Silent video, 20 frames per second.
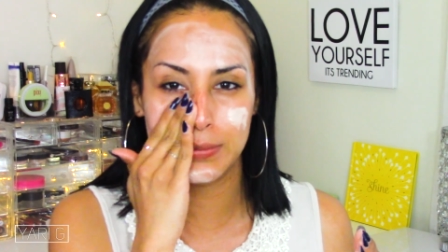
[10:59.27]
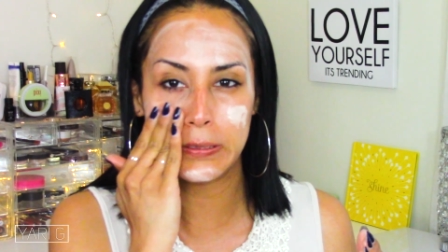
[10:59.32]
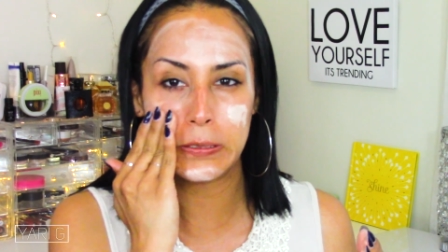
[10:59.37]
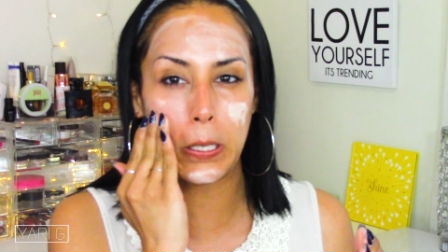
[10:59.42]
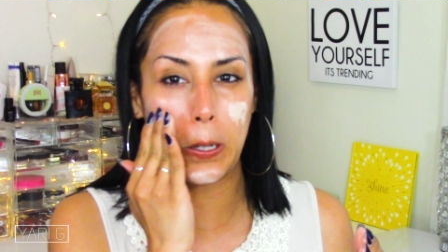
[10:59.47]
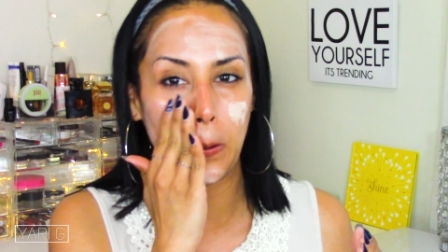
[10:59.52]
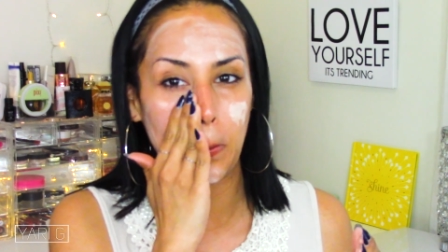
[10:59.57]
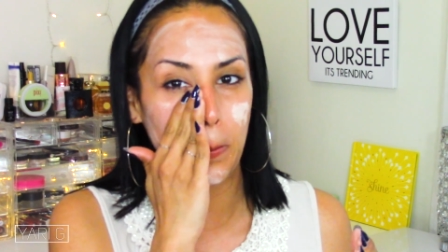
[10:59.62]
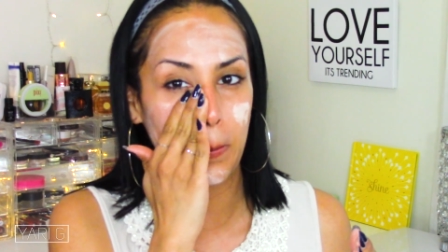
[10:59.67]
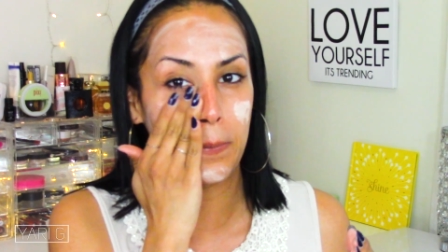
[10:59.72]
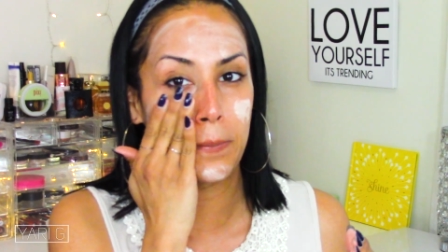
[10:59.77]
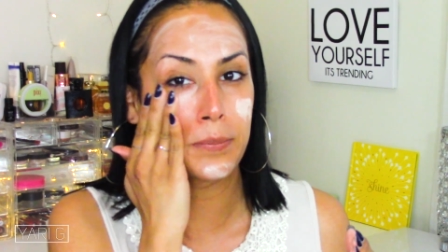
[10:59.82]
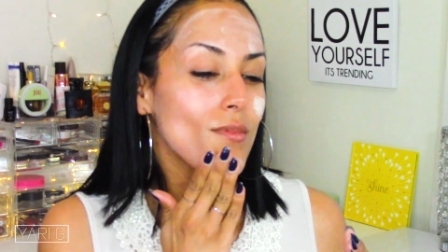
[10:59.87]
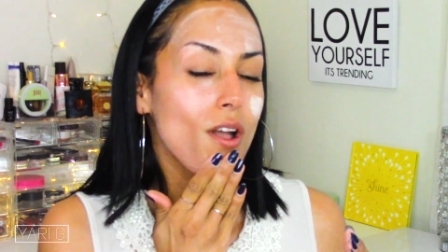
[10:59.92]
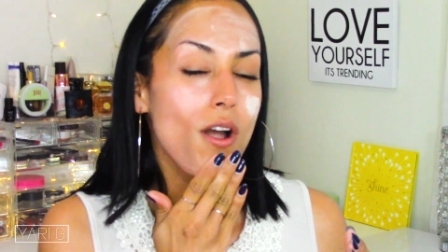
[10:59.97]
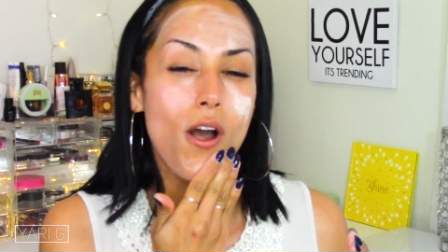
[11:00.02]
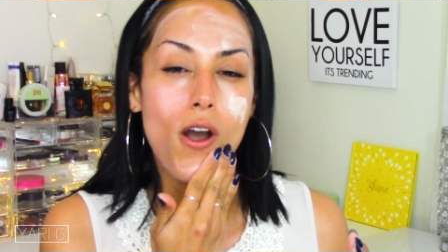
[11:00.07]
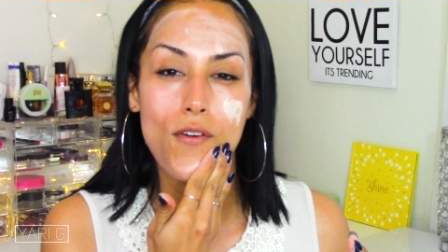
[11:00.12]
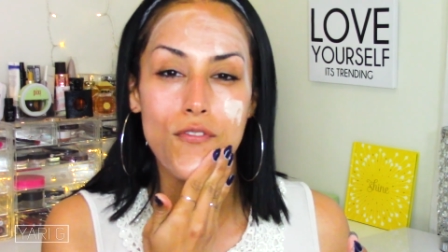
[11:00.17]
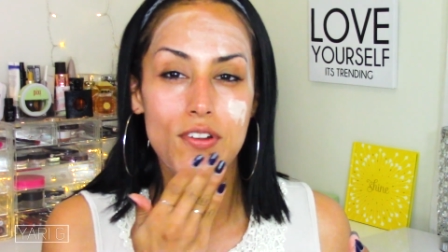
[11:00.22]
So
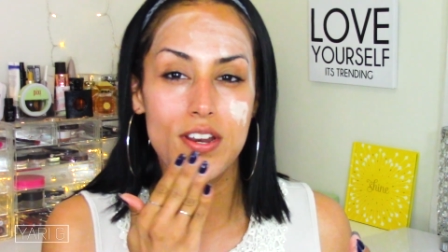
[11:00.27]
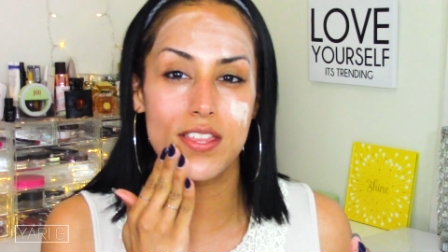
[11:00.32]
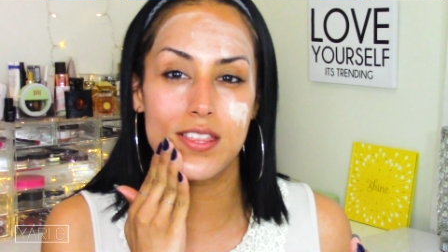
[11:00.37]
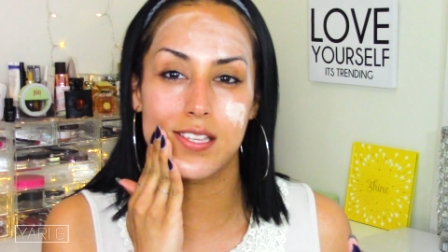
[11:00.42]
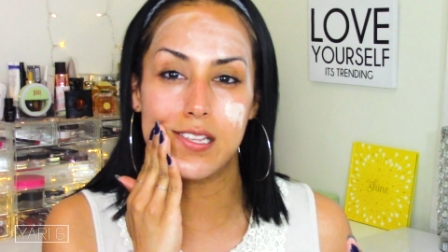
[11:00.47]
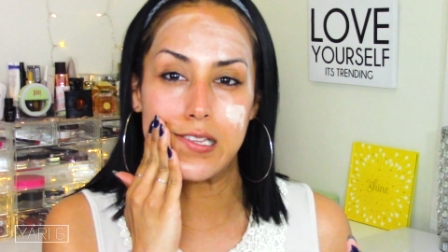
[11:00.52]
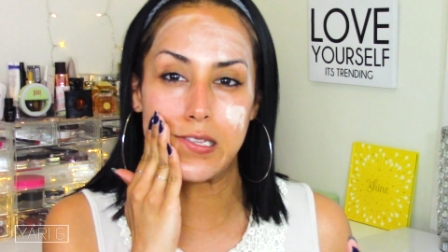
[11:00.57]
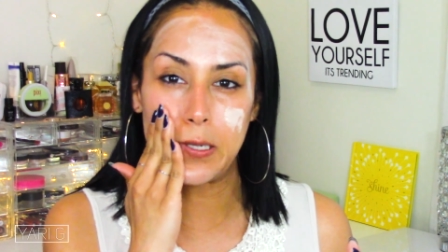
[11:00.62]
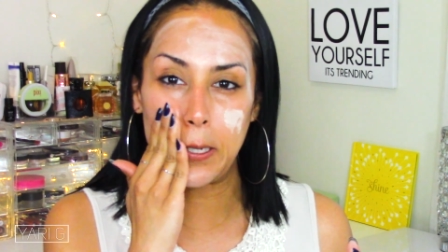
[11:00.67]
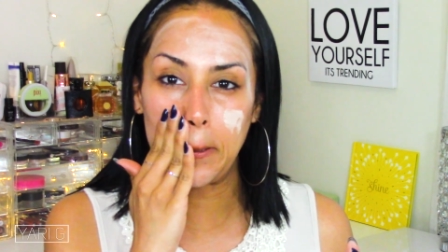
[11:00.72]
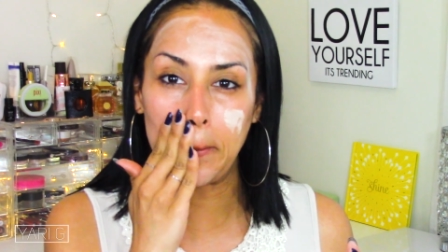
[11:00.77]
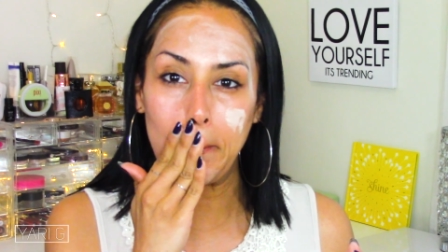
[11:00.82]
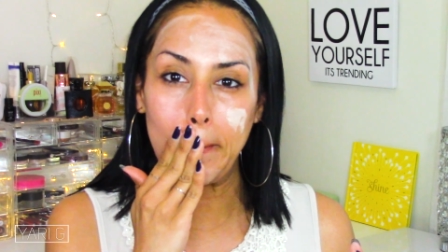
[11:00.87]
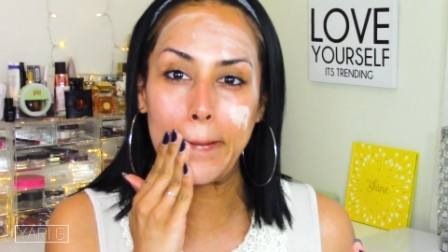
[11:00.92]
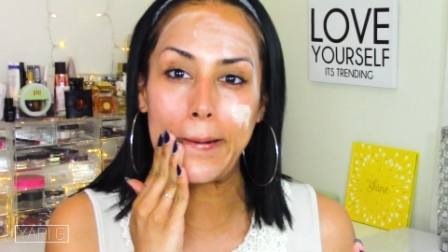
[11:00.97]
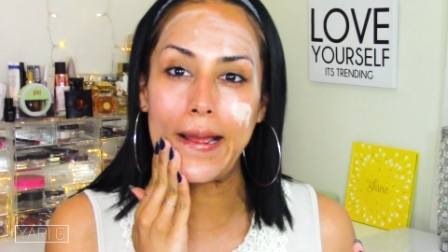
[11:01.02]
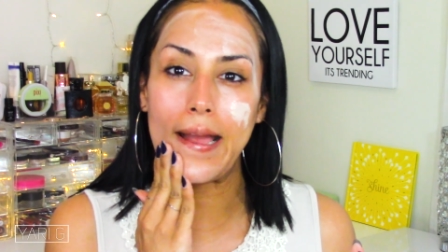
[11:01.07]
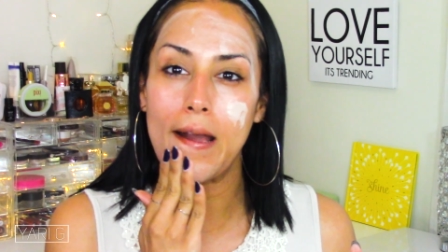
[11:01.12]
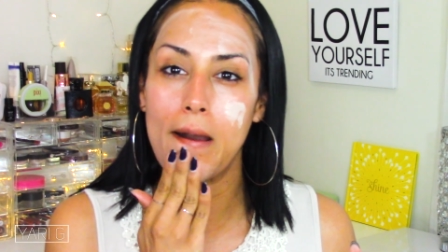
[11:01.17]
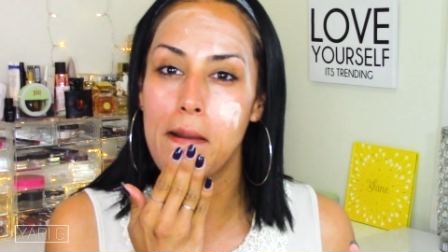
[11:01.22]
hopefully this is gonna
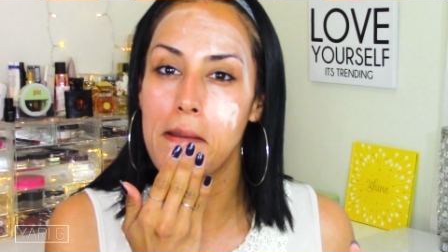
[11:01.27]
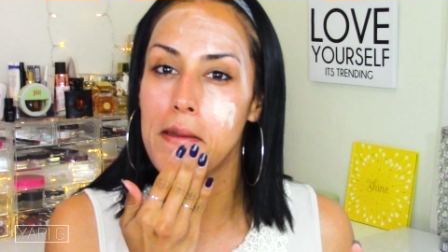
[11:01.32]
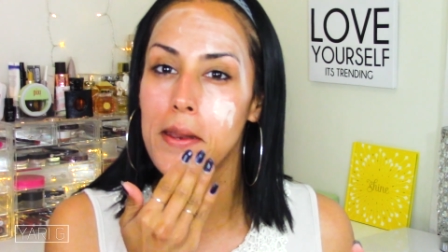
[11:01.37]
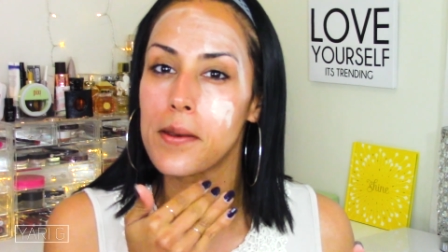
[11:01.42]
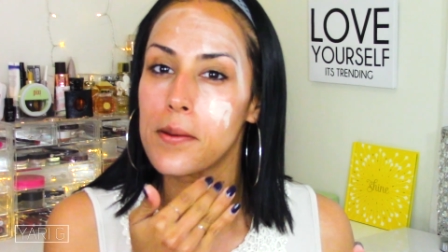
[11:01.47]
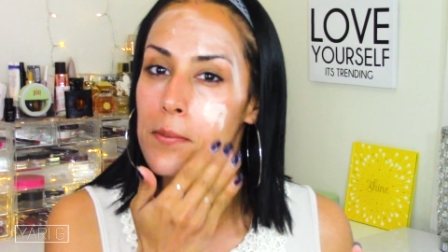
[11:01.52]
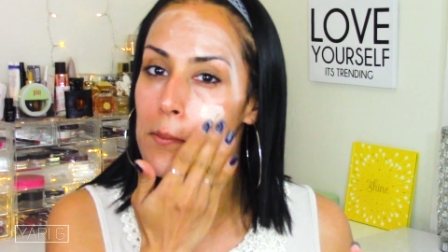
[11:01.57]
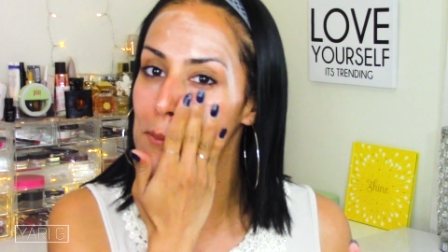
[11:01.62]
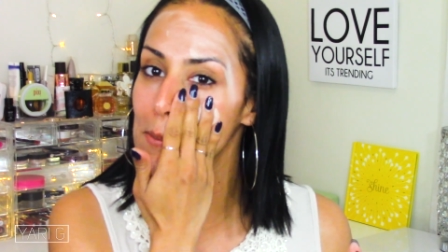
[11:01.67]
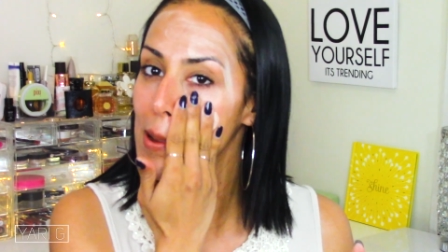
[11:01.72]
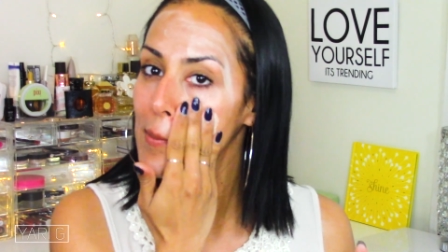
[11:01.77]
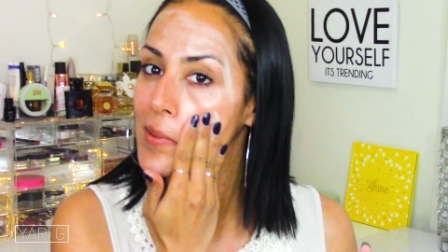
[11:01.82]
work out and my